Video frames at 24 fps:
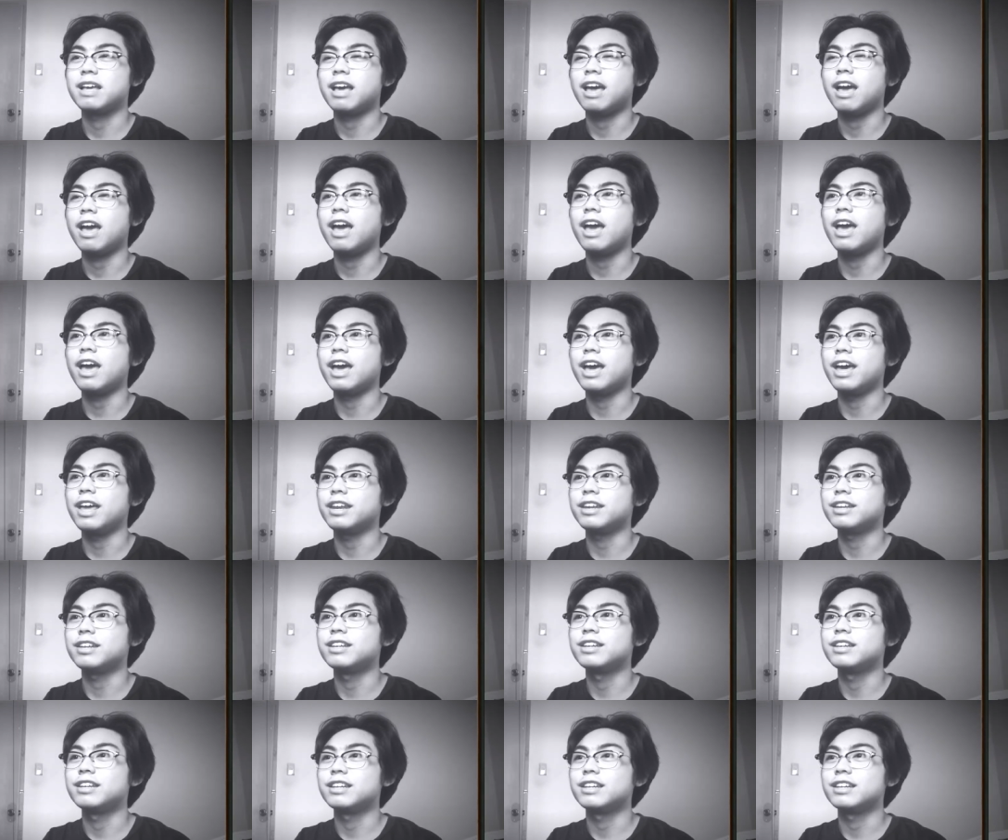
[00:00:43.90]
and
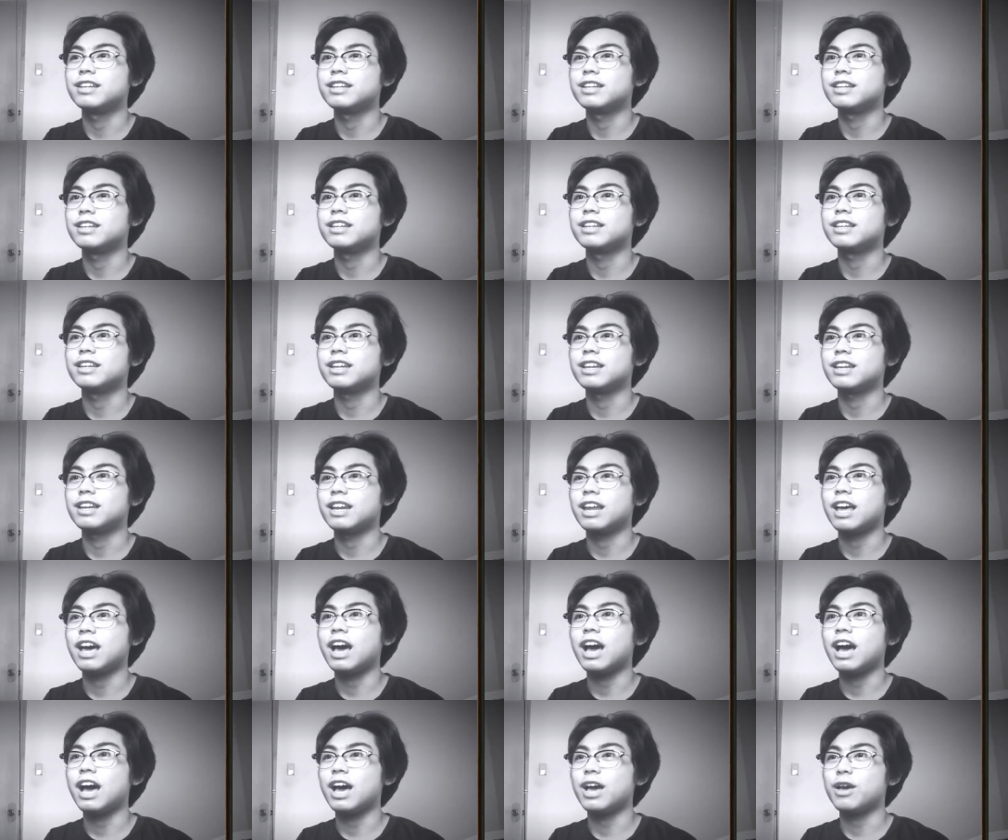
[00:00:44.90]

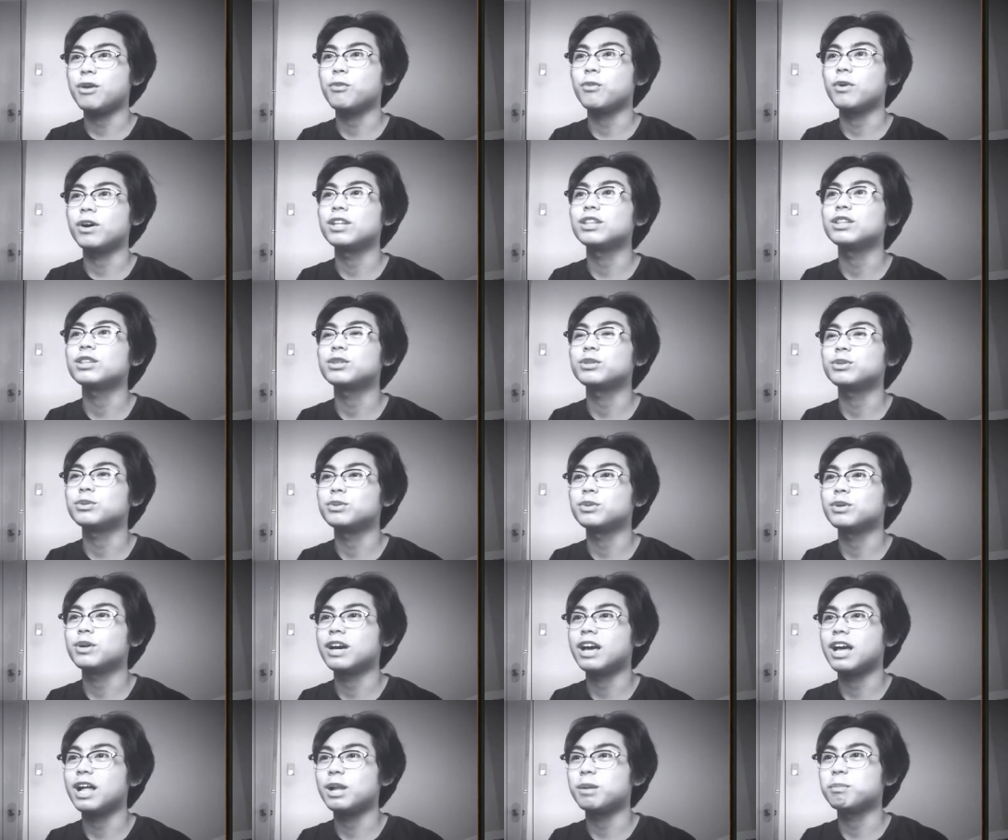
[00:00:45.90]
I want to
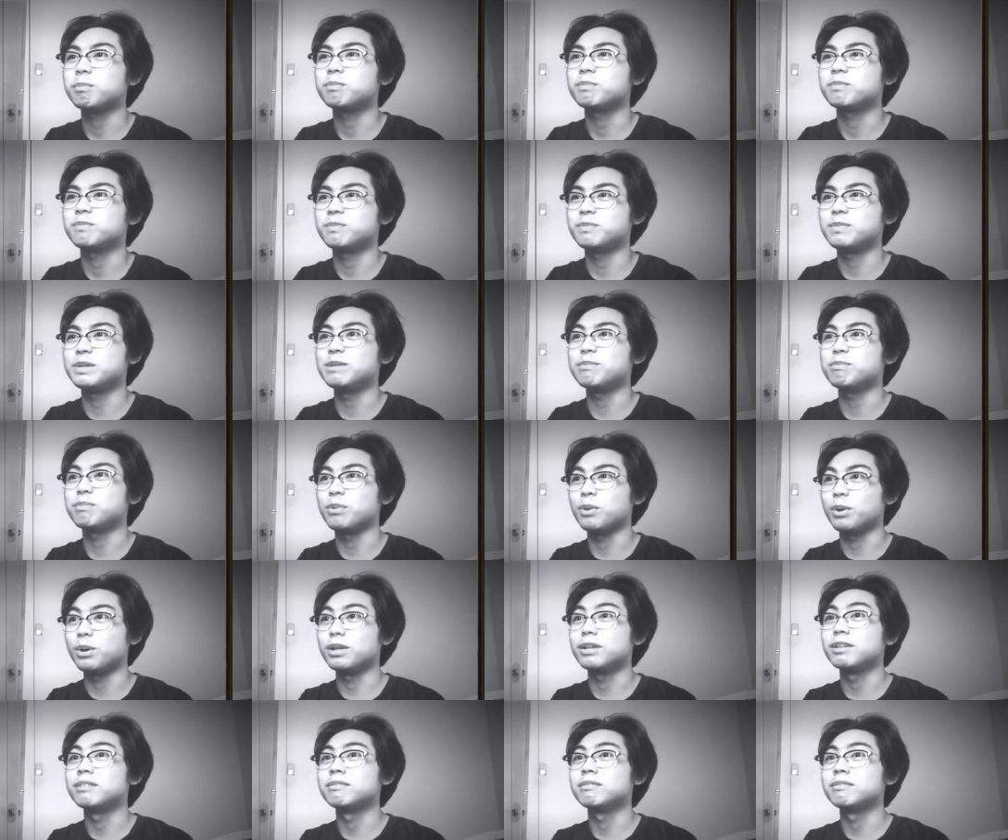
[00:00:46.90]
help people.